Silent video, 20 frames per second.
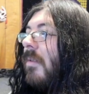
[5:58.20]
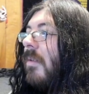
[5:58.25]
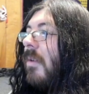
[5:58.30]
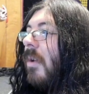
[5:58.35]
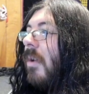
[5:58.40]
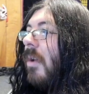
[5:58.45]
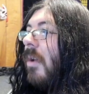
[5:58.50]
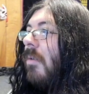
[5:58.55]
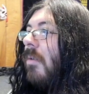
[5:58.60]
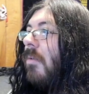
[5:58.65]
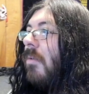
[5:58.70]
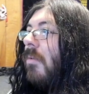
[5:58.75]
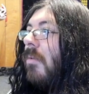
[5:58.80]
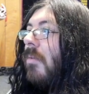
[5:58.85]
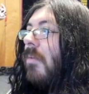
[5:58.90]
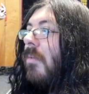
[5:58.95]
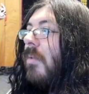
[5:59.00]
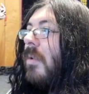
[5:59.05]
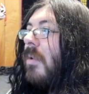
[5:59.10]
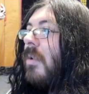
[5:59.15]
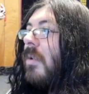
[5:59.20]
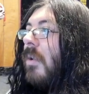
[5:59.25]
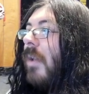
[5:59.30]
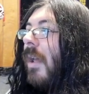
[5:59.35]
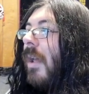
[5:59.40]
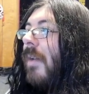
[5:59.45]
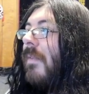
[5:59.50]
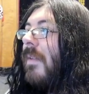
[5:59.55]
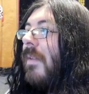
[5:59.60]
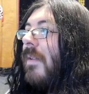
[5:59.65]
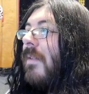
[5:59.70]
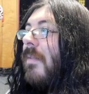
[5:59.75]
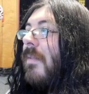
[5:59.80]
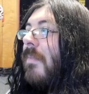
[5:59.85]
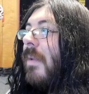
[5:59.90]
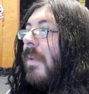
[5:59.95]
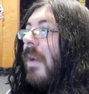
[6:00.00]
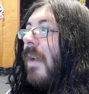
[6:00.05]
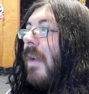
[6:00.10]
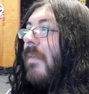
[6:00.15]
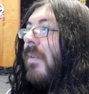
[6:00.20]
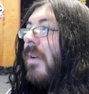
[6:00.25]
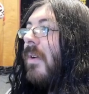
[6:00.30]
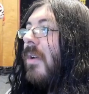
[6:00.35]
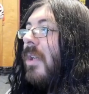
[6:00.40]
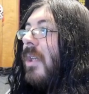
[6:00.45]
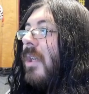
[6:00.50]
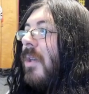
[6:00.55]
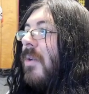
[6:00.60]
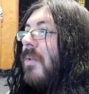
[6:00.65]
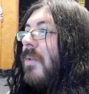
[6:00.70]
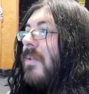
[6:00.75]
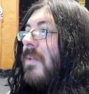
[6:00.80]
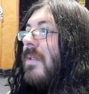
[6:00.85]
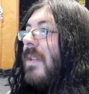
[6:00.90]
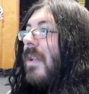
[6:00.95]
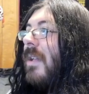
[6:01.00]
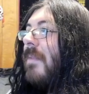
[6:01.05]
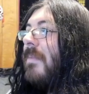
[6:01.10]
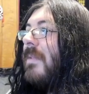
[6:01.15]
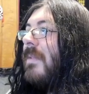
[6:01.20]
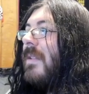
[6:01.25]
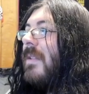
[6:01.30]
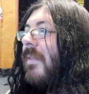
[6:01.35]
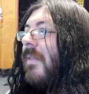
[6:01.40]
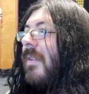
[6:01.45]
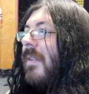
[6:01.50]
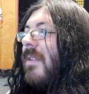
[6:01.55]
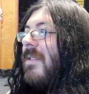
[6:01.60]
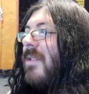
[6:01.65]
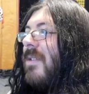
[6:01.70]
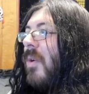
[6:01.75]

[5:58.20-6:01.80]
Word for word: Ooh, still have this, but never used it. Definitely still